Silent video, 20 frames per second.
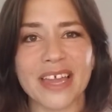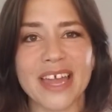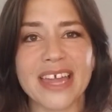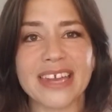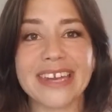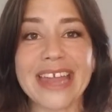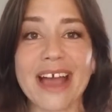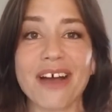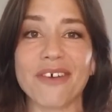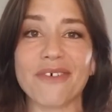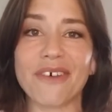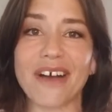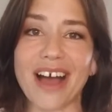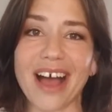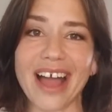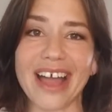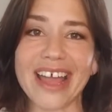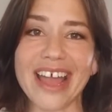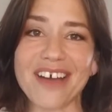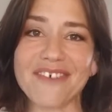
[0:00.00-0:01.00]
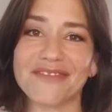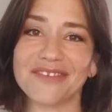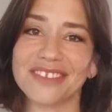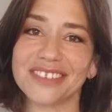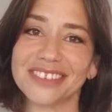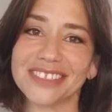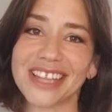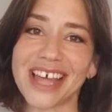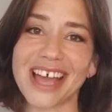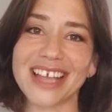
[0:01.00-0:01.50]
Now, I have
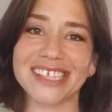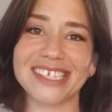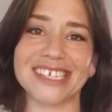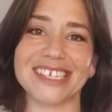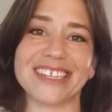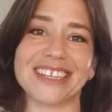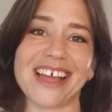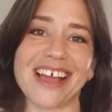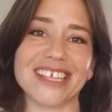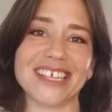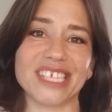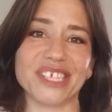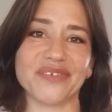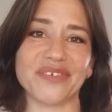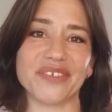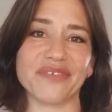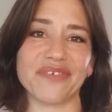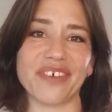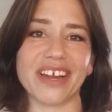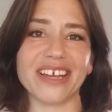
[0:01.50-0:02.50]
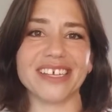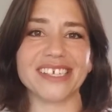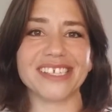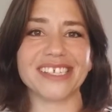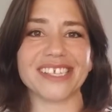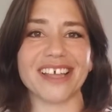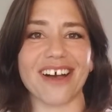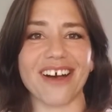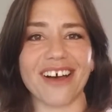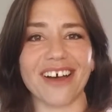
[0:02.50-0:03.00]
lots and lots of advice
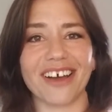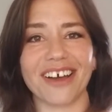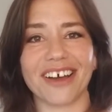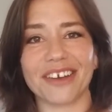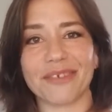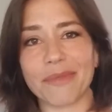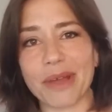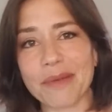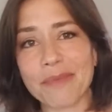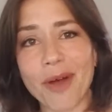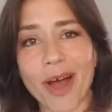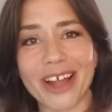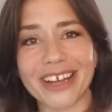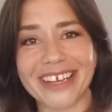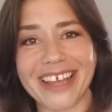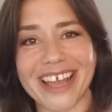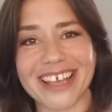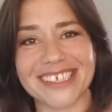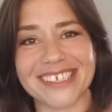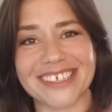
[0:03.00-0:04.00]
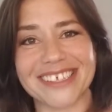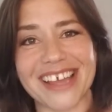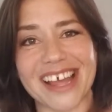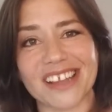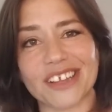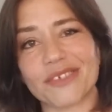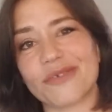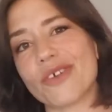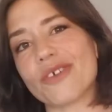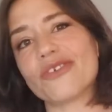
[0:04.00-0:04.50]
on my podcast, The
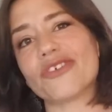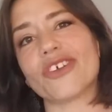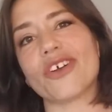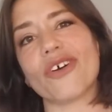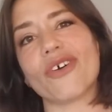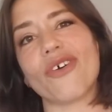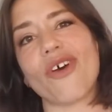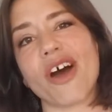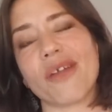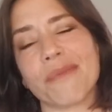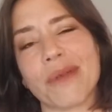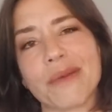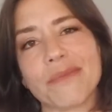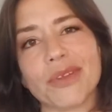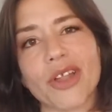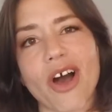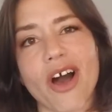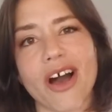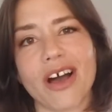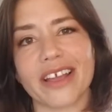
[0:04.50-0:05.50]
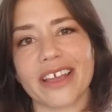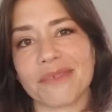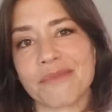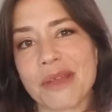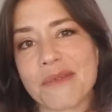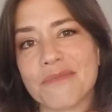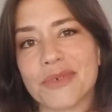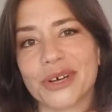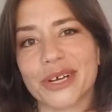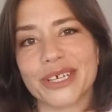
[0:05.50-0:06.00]
TalentGrow Show, on my blog and my
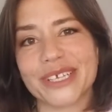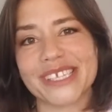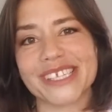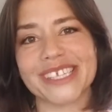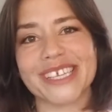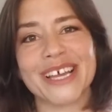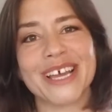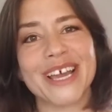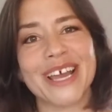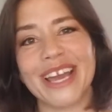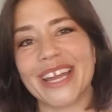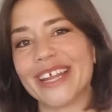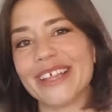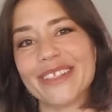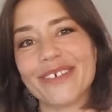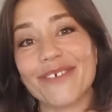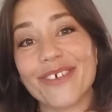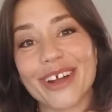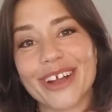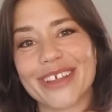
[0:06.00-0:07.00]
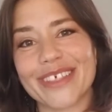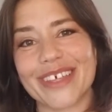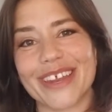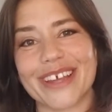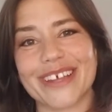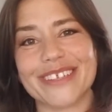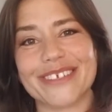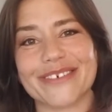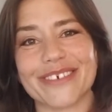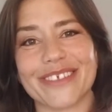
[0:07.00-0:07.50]
books, and in the work that I
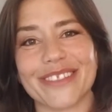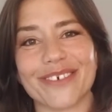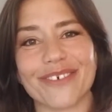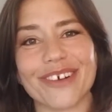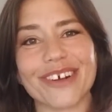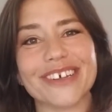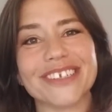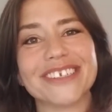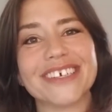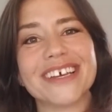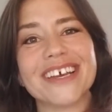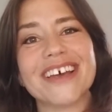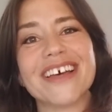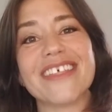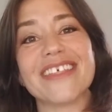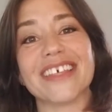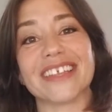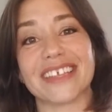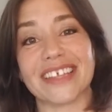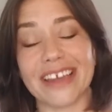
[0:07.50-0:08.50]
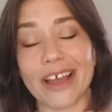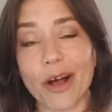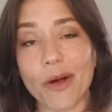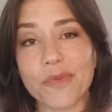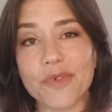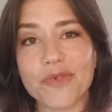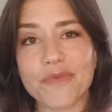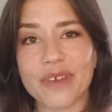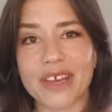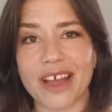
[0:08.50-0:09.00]
do in the world that can help
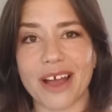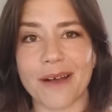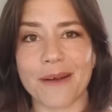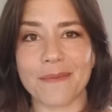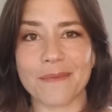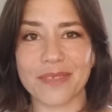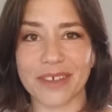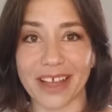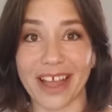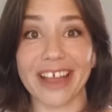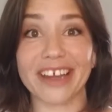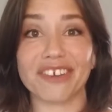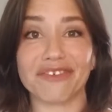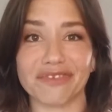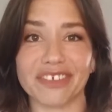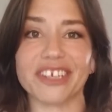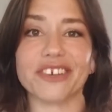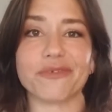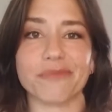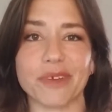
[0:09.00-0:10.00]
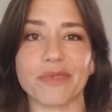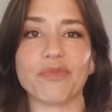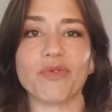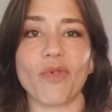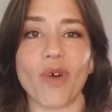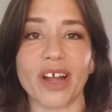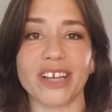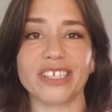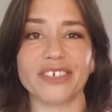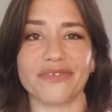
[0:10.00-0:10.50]
you become the kind of leader people
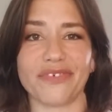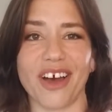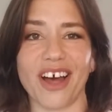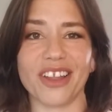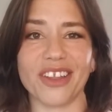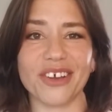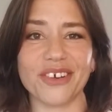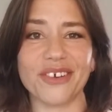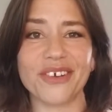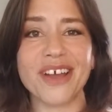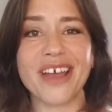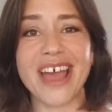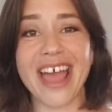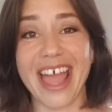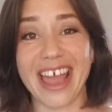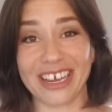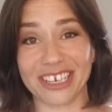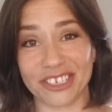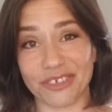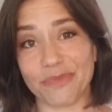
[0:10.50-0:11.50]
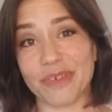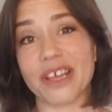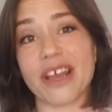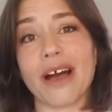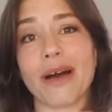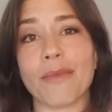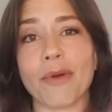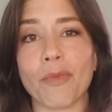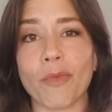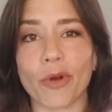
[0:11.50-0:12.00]
want to follow and to
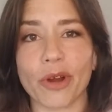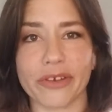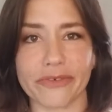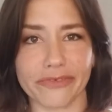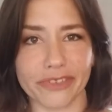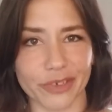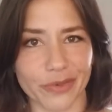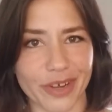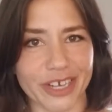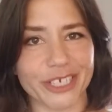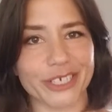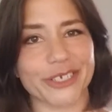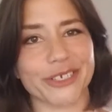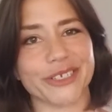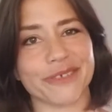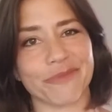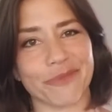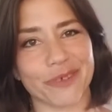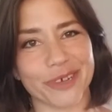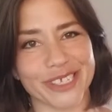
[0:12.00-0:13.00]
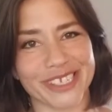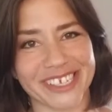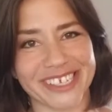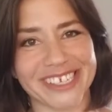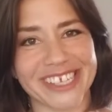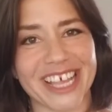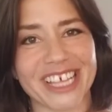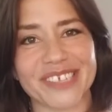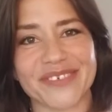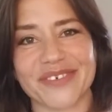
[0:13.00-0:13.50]
become a more influential and more
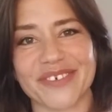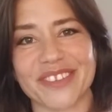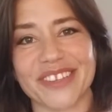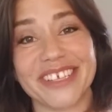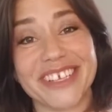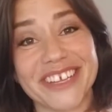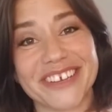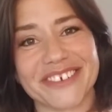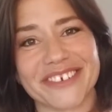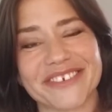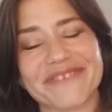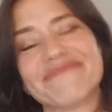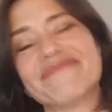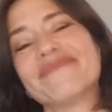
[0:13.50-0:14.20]
successful leader.